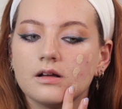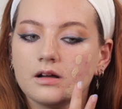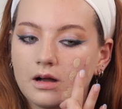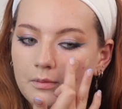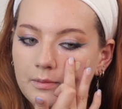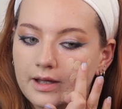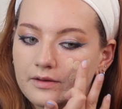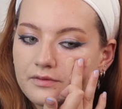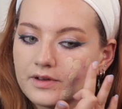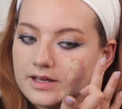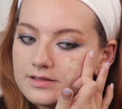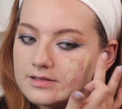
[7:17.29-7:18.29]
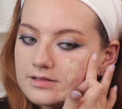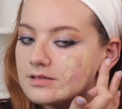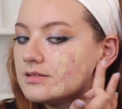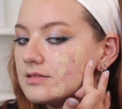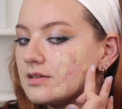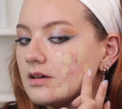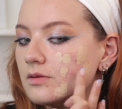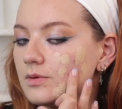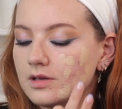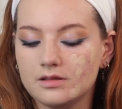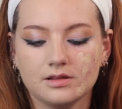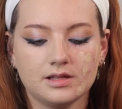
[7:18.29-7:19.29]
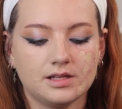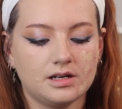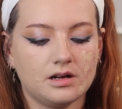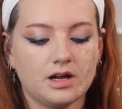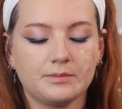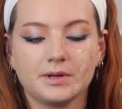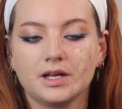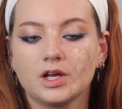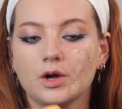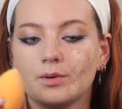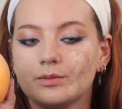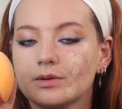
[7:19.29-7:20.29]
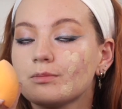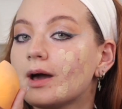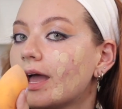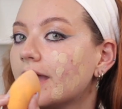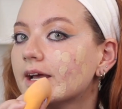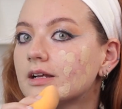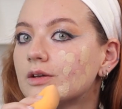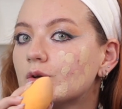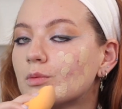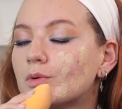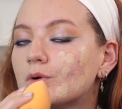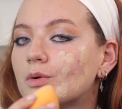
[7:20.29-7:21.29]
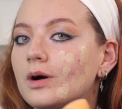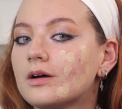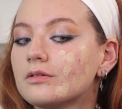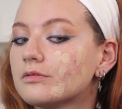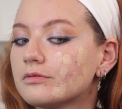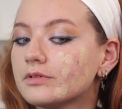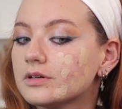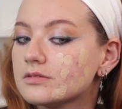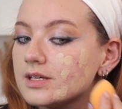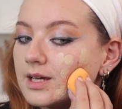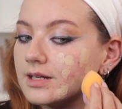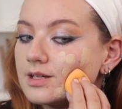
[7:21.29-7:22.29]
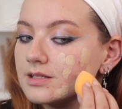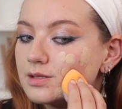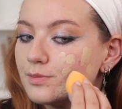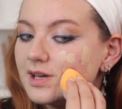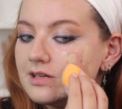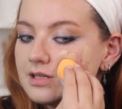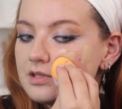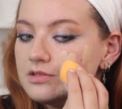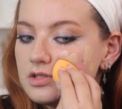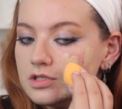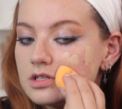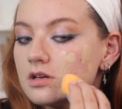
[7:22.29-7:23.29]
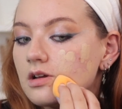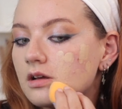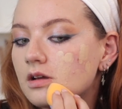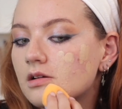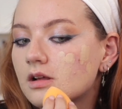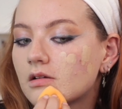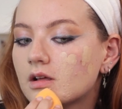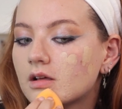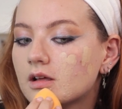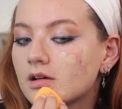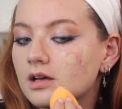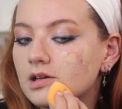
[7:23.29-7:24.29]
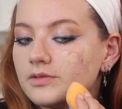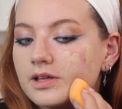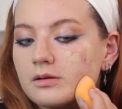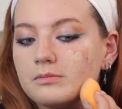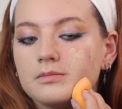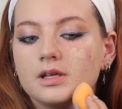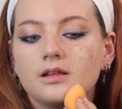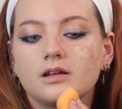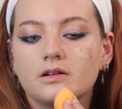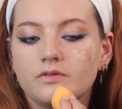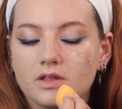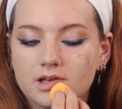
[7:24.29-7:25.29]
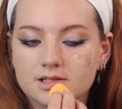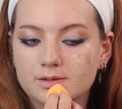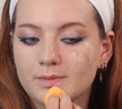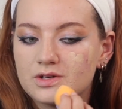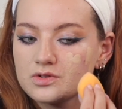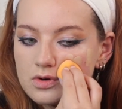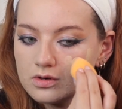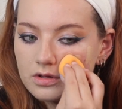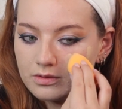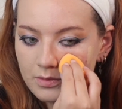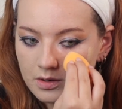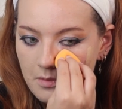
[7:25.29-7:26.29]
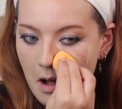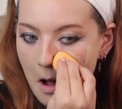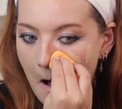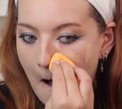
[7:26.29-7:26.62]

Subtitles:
on my face to start with, and then I'm gonna go in with my normal Real Technique sponge. I have like a million of these in my drawer at the moment.